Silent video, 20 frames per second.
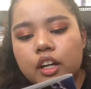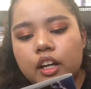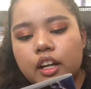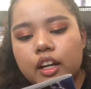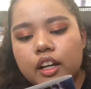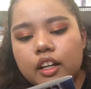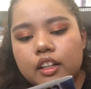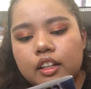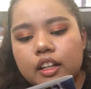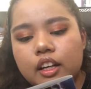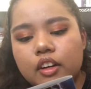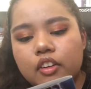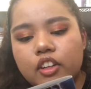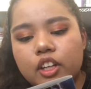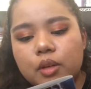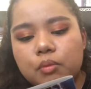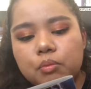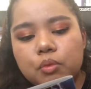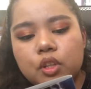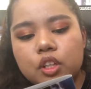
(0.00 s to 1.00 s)
and now
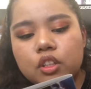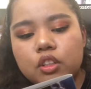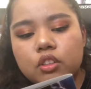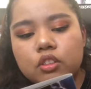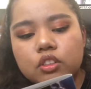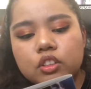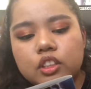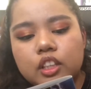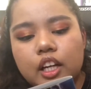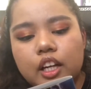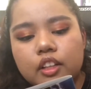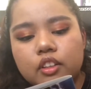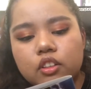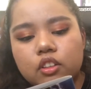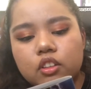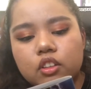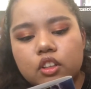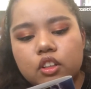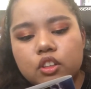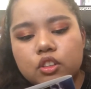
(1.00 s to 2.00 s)
that Bree knows that
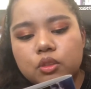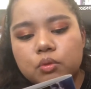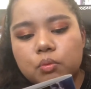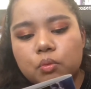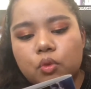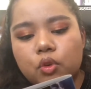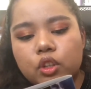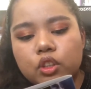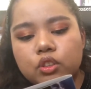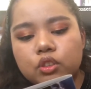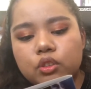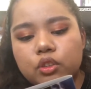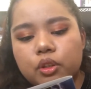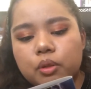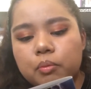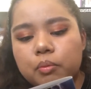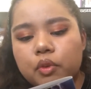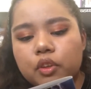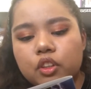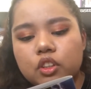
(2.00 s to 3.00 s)
there's more to her
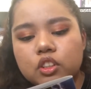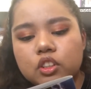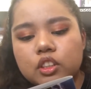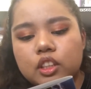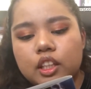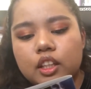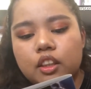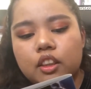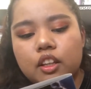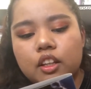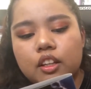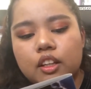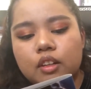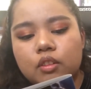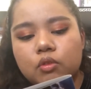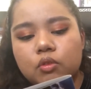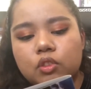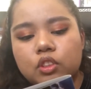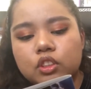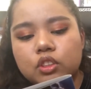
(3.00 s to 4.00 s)
mother's death than
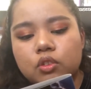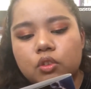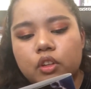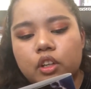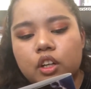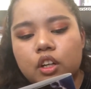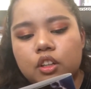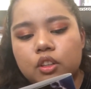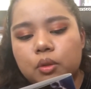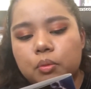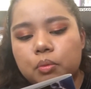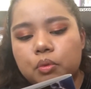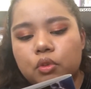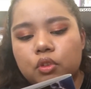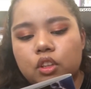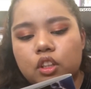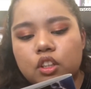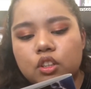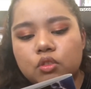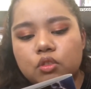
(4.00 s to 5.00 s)
what's going on in the
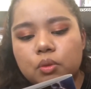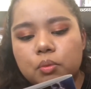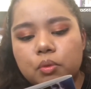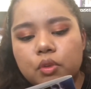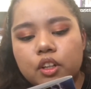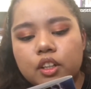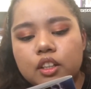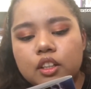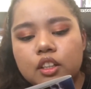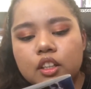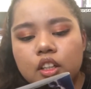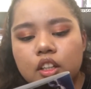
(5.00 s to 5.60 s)
police report,